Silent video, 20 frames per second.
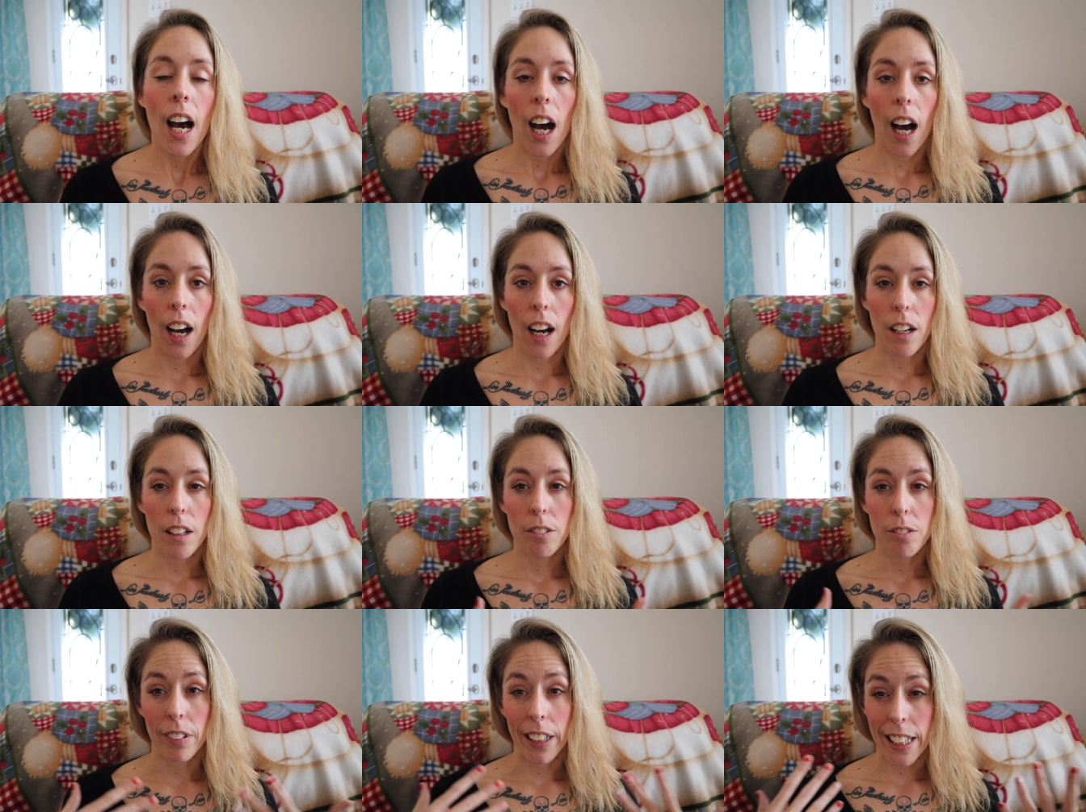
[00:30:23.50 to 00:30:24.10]

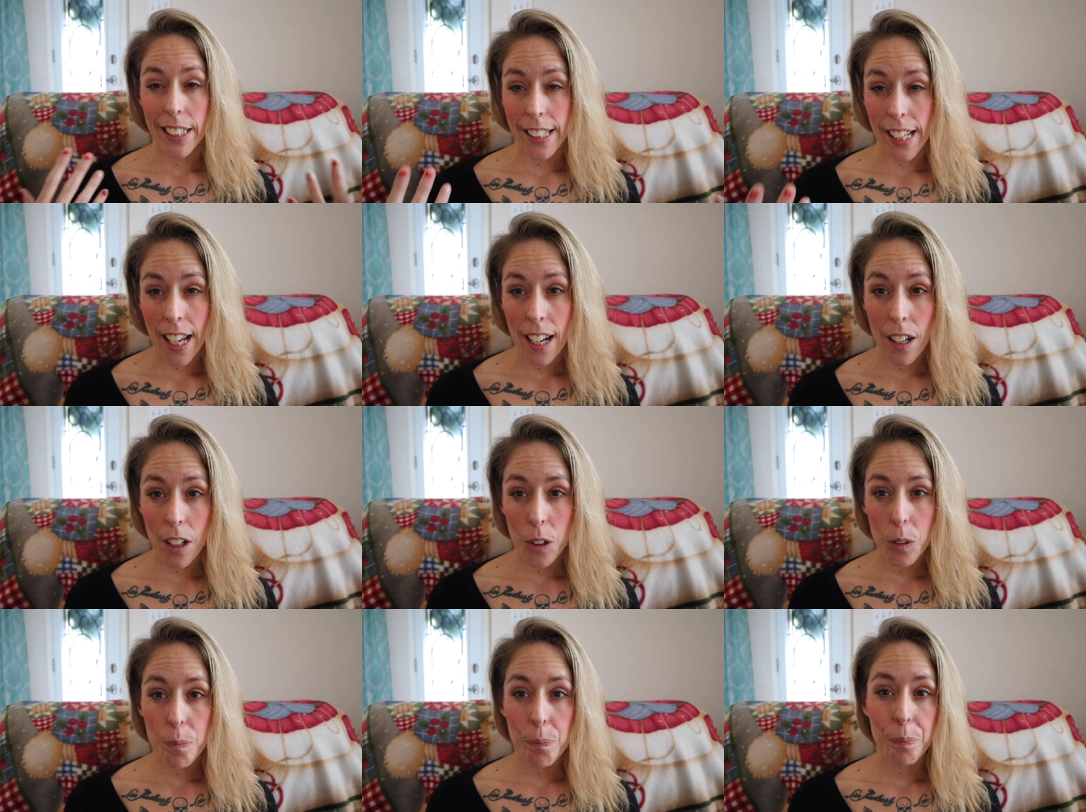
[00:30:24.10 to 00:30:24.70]
uh, right
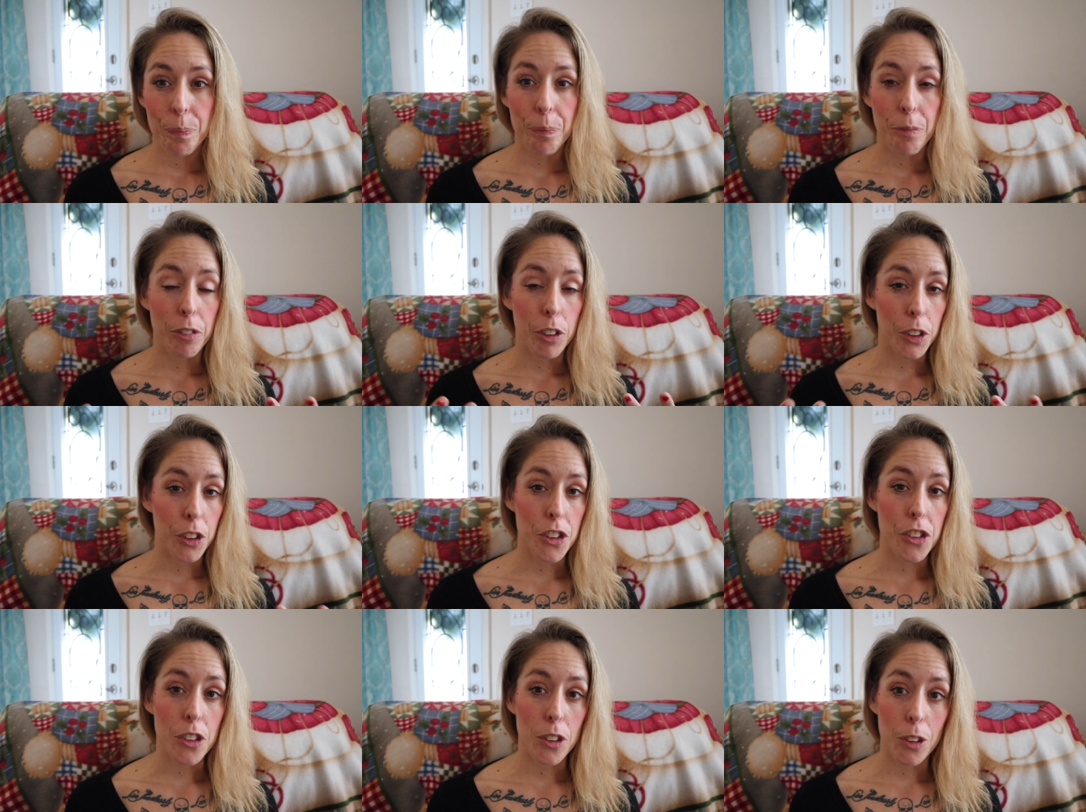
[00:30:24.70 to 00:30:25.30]
now, full
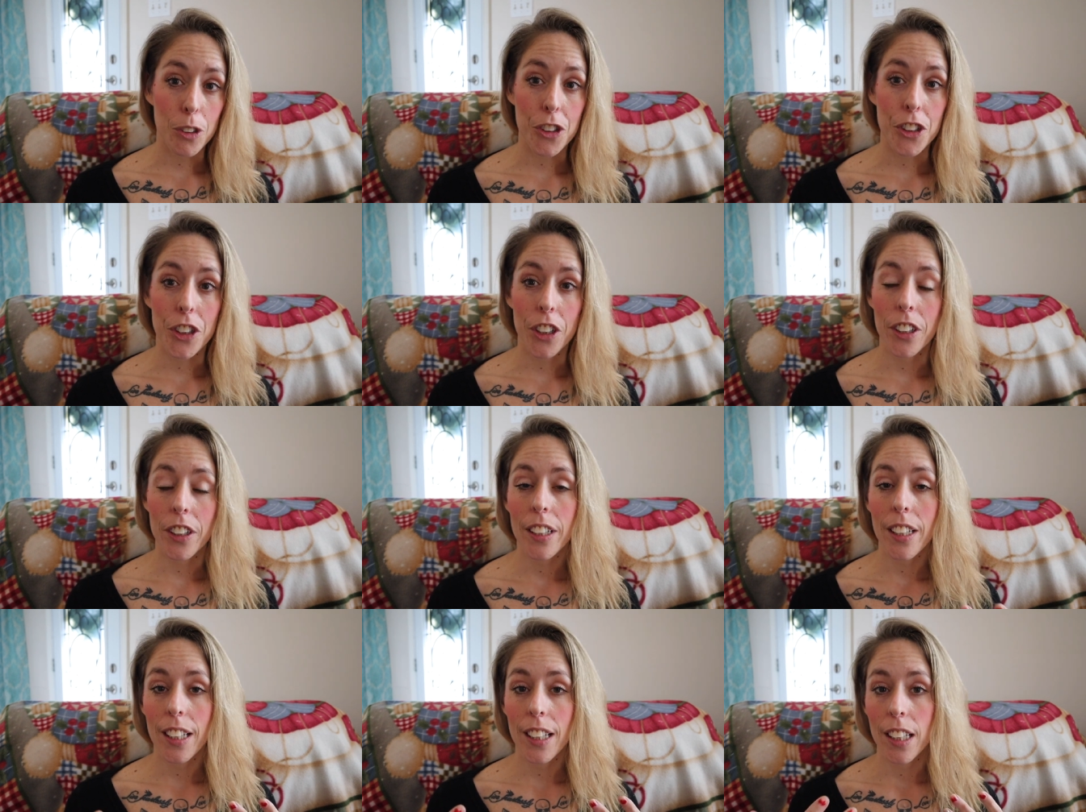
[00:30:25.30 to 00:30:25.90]

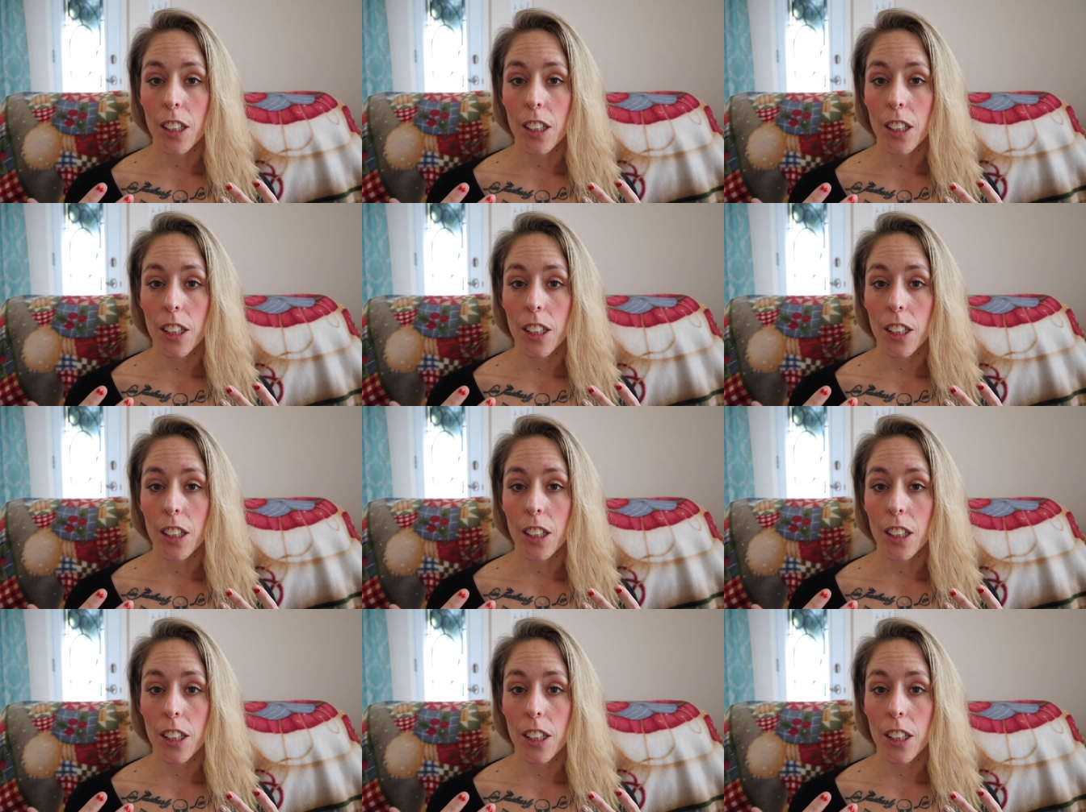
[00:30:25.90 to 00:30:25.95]
disclosure,